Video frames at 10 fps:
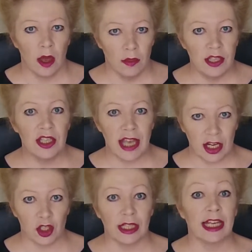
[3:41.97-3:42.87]
this is
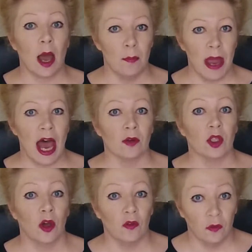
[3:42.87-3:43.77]
actually about
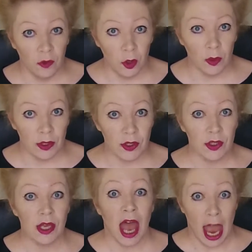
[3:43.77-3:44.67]

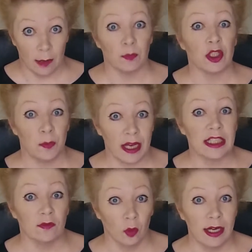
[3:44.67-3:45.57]
viewers and
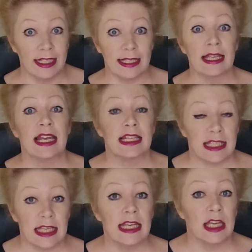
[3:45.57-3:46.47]
prospective readers
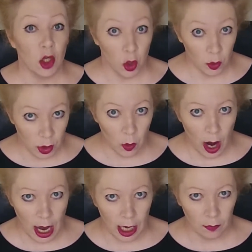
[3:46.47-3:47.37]
seeing who you
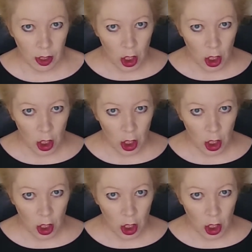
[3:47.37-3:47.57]
are.